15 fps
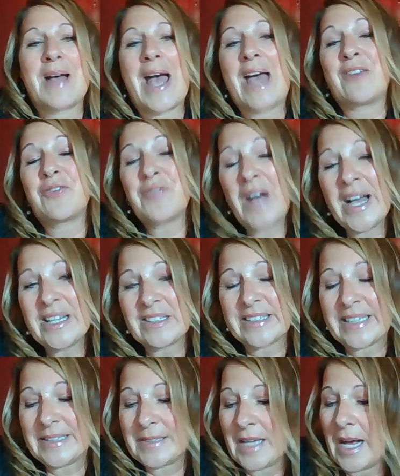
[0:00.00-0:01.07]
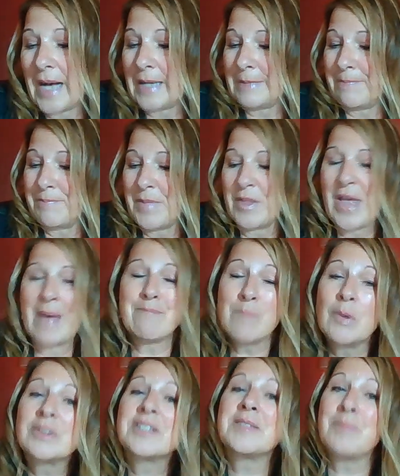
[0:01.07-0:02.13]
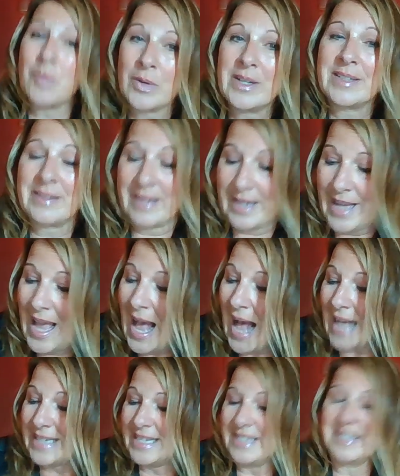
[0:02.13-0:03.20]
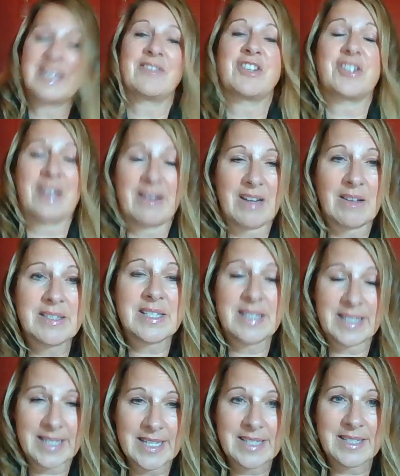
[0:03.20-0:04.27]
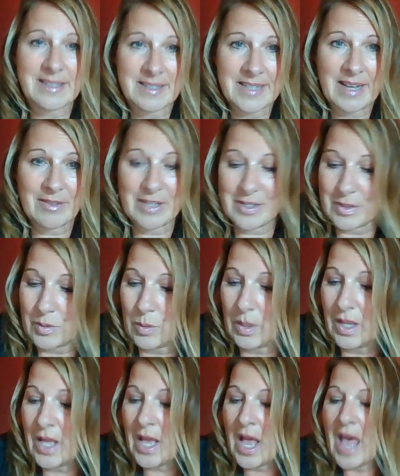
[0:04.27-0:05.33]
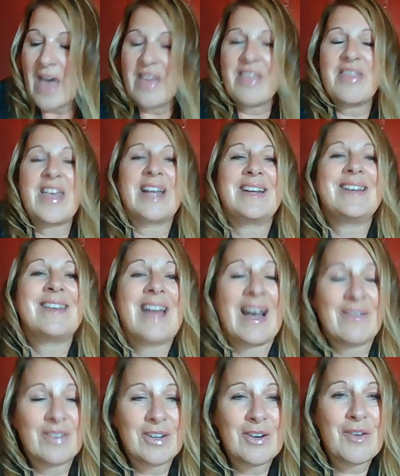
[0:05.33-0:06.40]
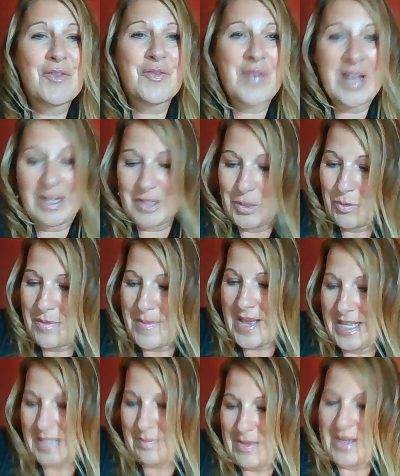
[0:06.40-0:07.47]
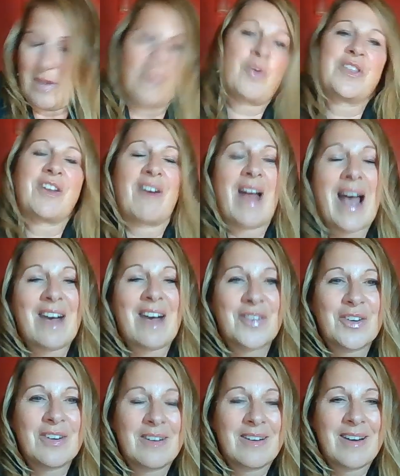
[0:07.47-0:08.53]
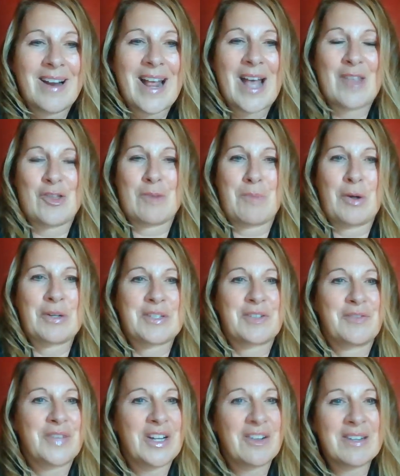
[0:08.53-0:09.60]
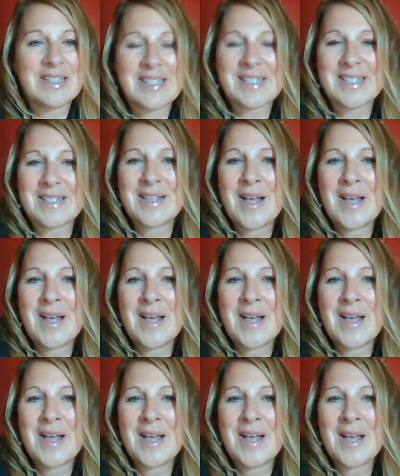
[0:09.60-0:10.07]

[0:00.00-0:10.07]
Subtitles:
And finally, and most importantly, I need to give a shout out to the kids at the Downey School. They never fail to amaze me with their effort and their perseverance.